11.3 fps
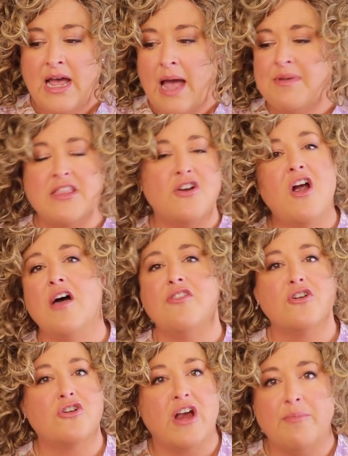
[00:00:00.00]
I mean there are
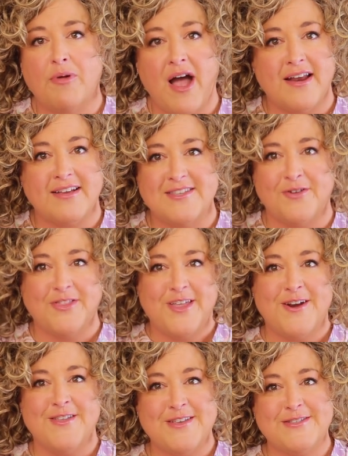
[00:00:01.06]
other great products out
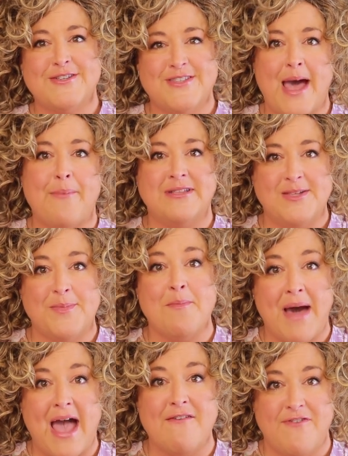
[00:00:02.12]
there. This just happens to be
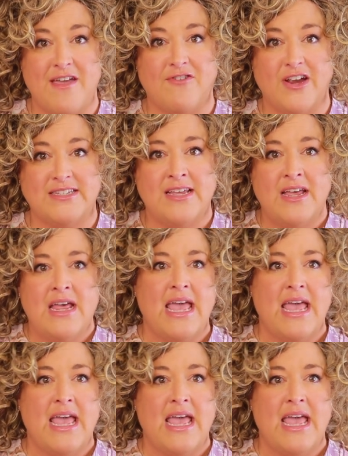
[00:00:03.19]
my favorite.